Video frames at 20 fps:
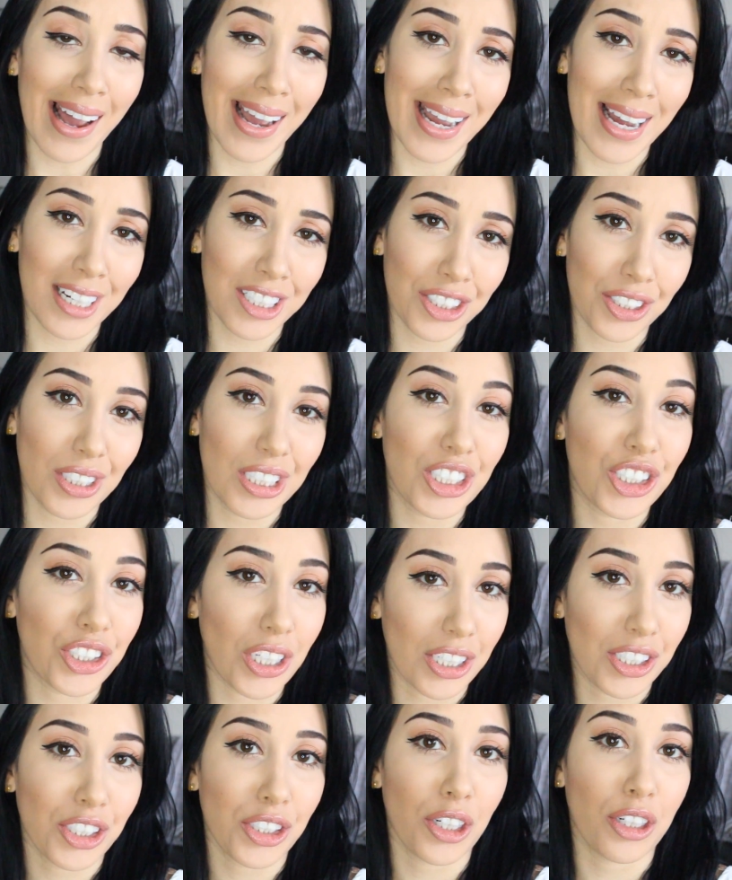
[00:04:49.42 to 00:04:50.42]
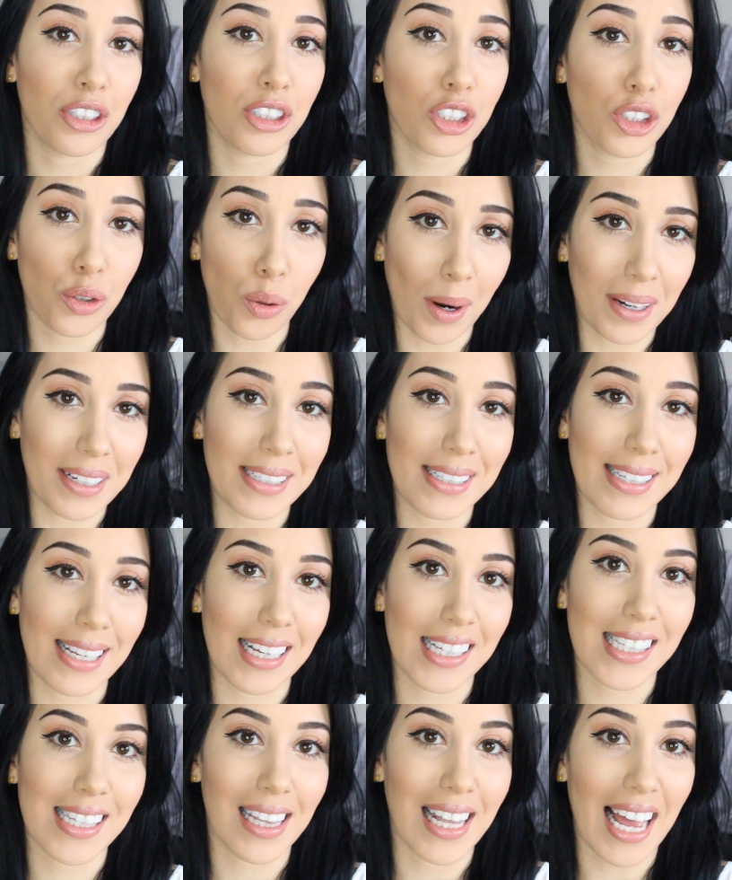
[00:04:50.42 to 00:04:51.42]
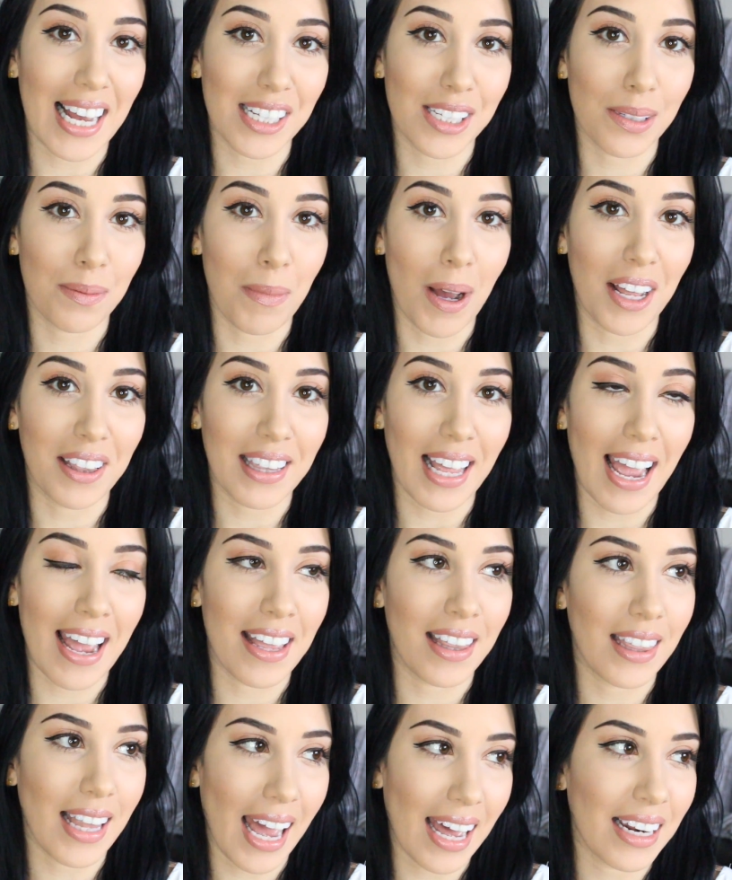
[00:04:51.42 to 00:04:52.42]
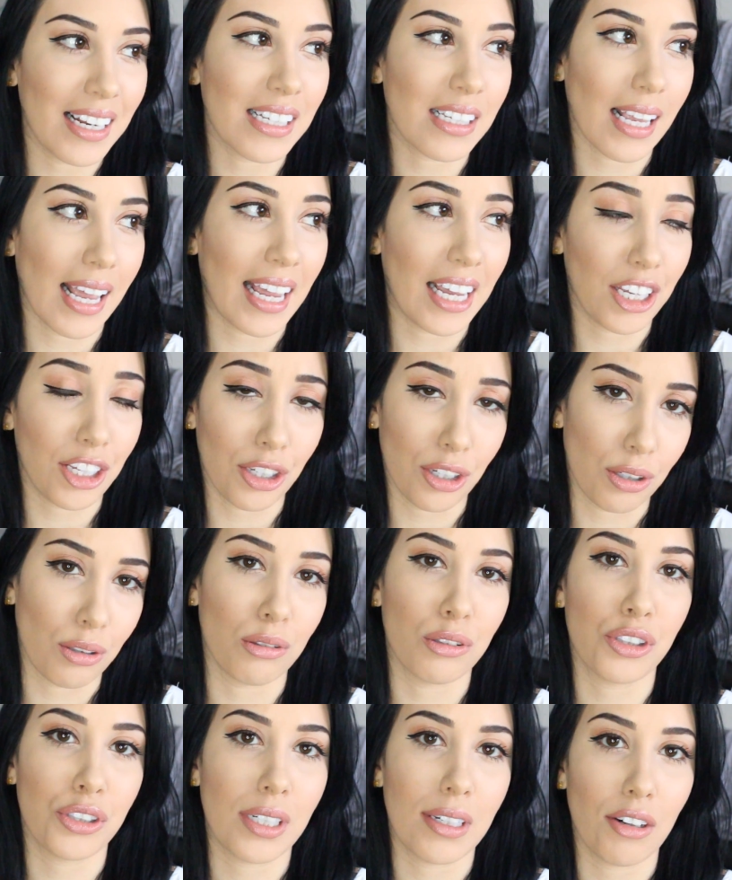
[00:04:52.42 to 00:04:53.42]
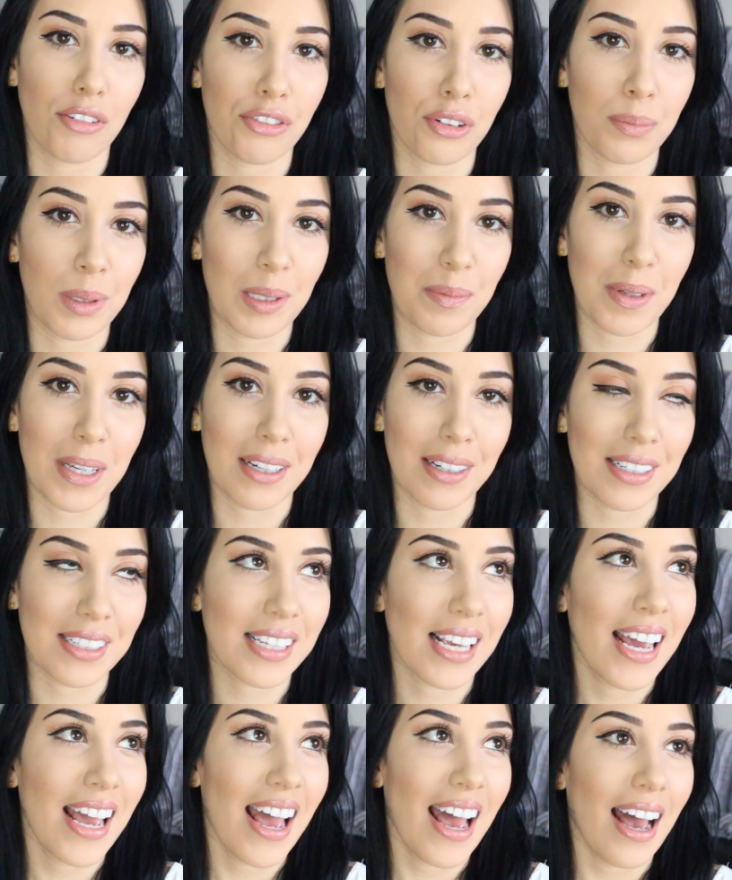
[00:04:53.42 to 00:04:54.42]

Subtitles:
I actually just turned 26 last month, and that is a huge deal for me because